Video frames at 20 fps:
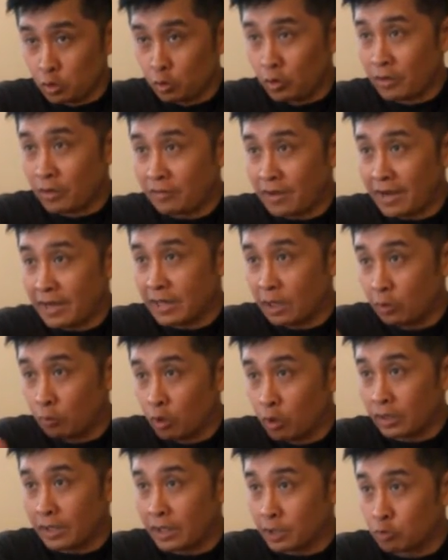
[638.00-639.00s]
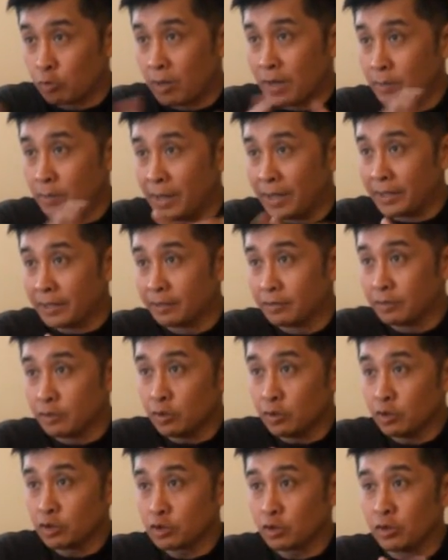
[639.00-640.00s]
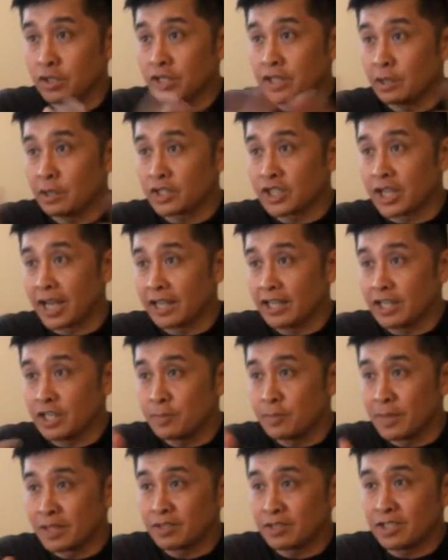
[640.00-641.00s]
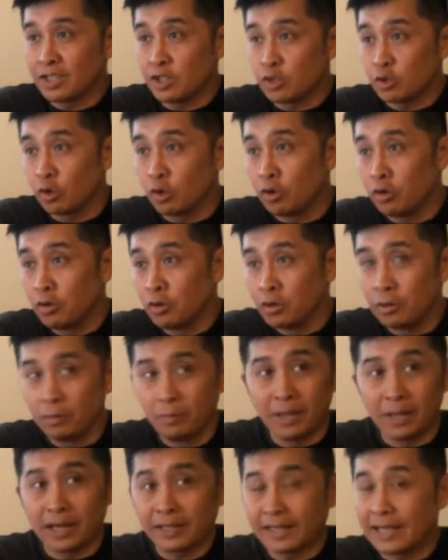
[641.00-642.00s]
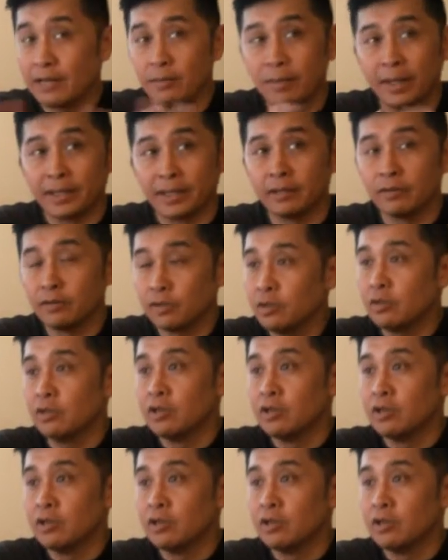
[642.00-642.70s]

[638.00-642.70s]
to unify and work as one part. So without Chinese, so black anybody.